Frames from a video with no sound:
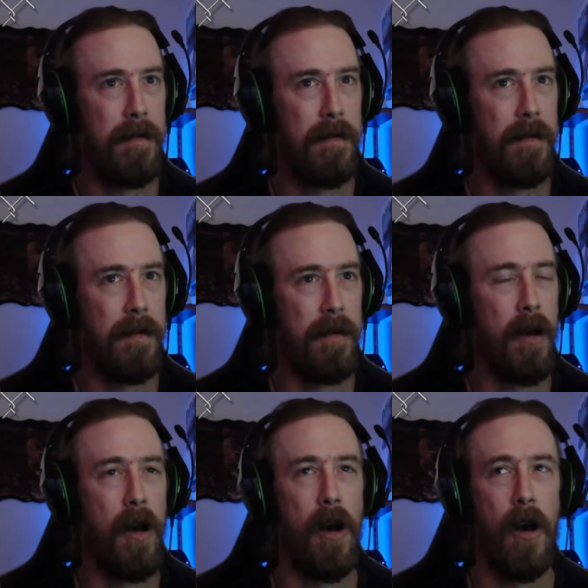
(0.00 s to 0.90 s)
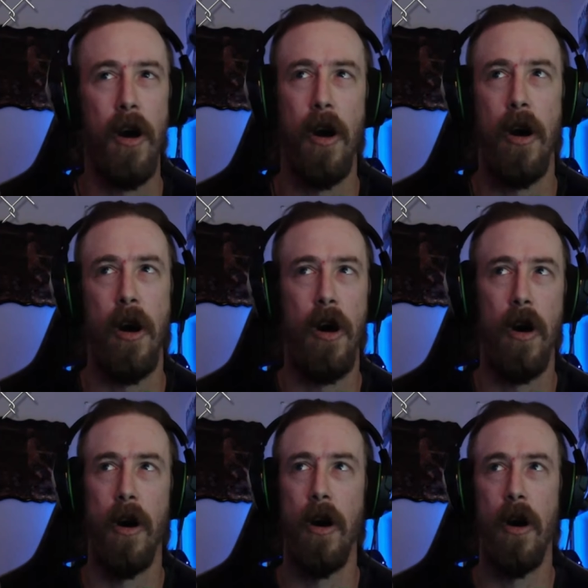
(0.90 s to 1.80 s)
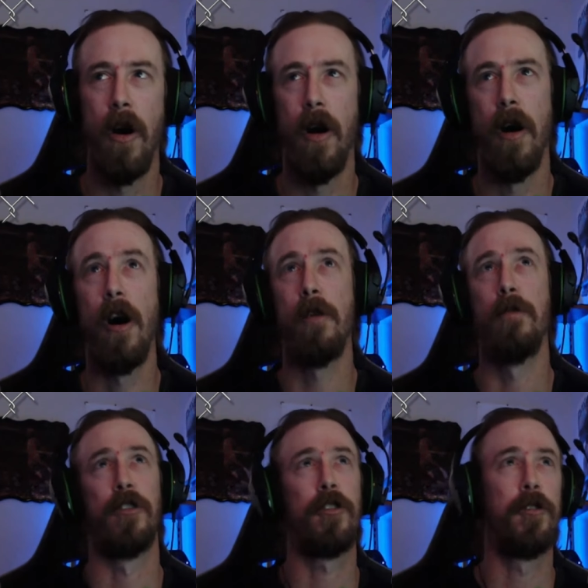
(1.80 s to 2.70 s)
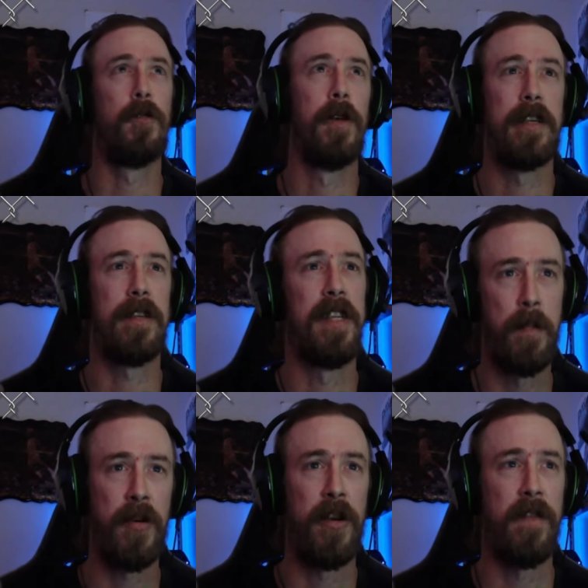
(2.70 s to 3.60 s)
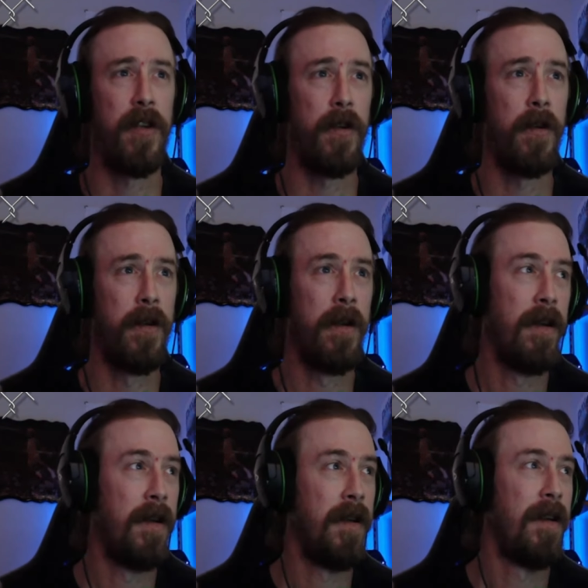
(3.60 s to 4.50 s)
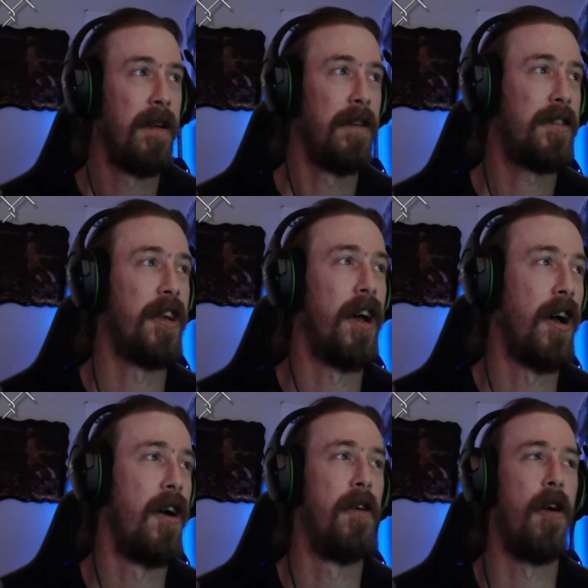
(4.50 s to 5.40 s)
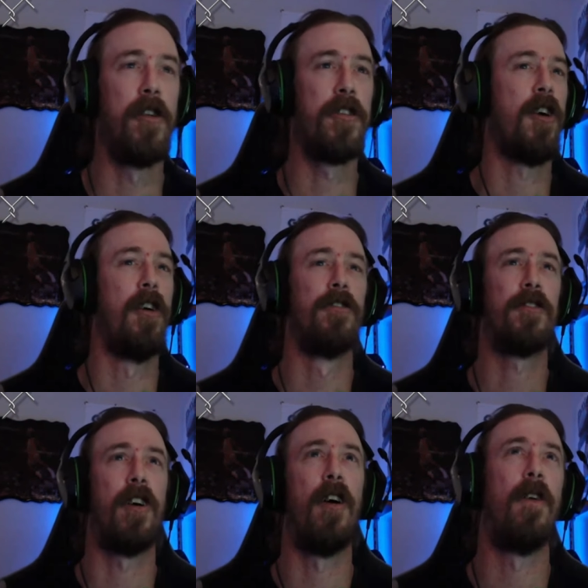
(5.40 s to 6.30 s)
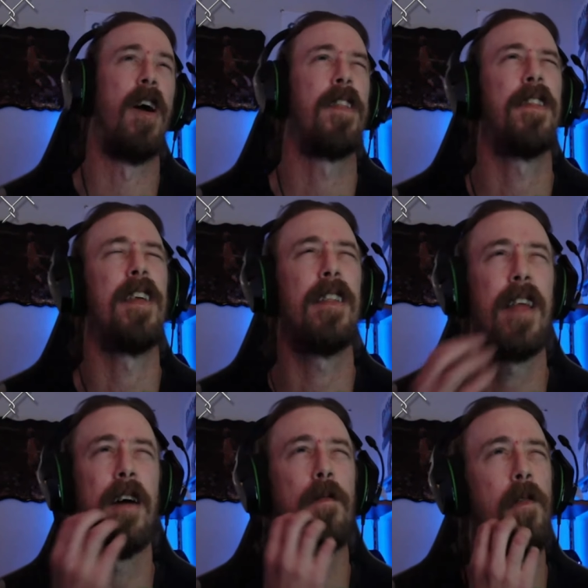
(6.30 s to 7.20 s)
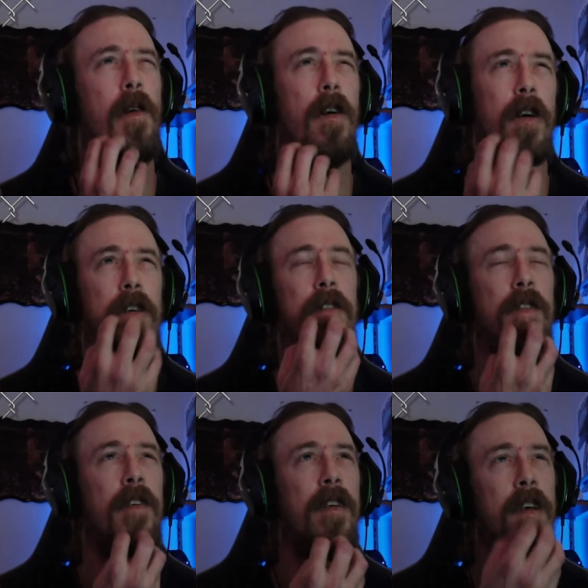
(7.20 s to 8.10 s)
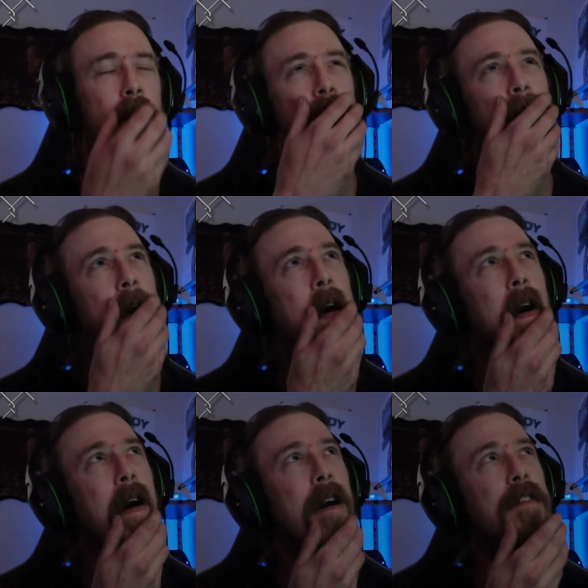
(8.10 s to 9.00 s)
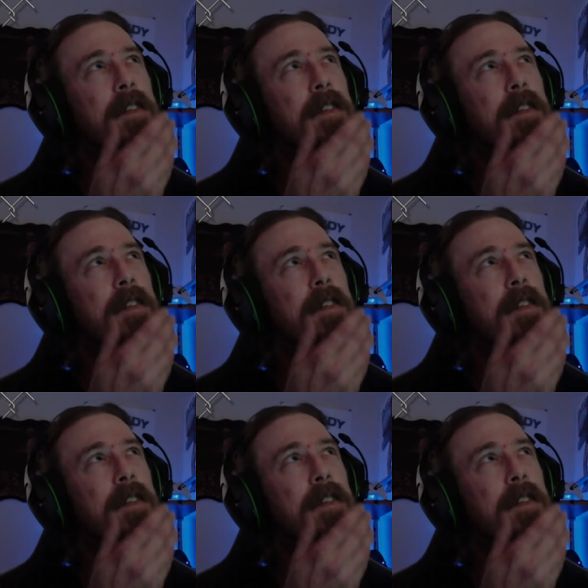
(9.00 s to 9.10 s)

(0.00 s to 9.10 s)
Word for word: it was your time to come to DayZ? I was two weeks in the preview. So on console, I think that was uh,